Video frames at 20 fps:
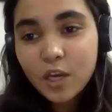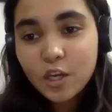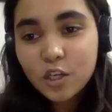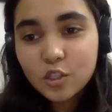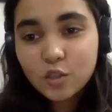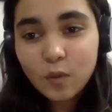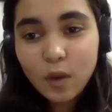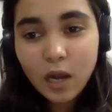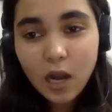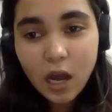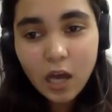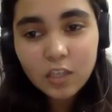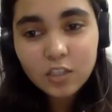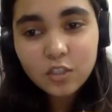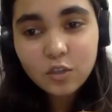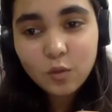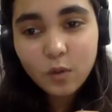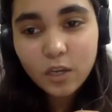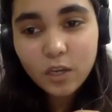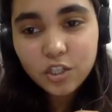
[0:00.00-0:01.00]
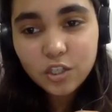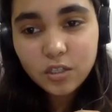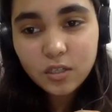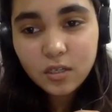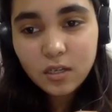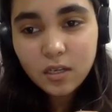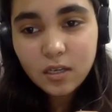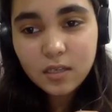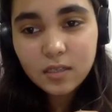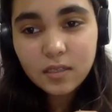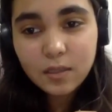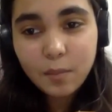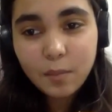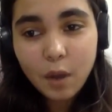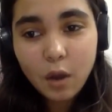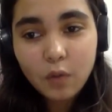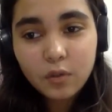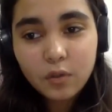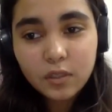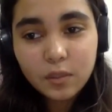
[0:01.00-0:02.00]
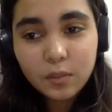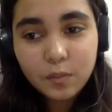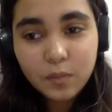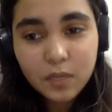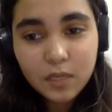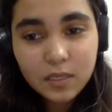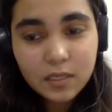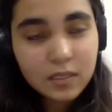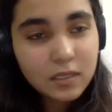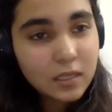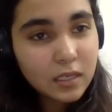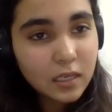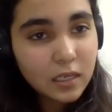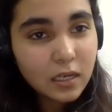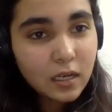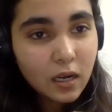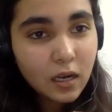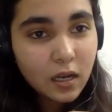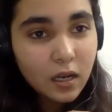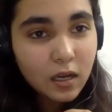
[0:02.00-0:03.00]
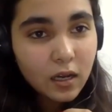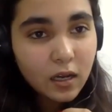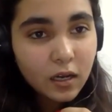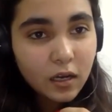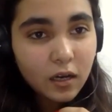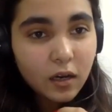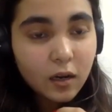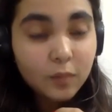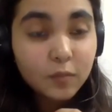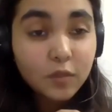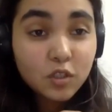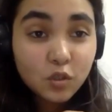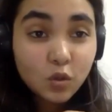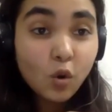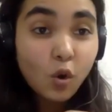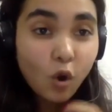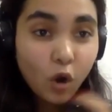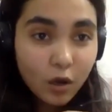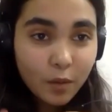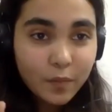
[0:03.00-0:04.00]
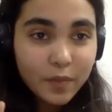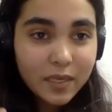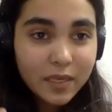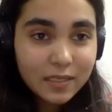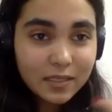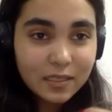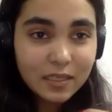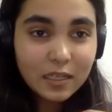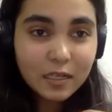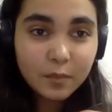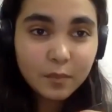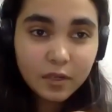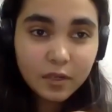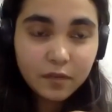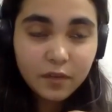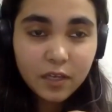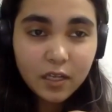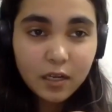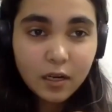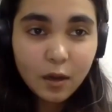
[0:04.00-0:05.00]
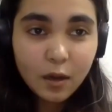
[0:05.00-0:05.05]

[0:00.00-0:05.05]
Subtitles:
So our last question is about the peace deal, the so-called peace deal between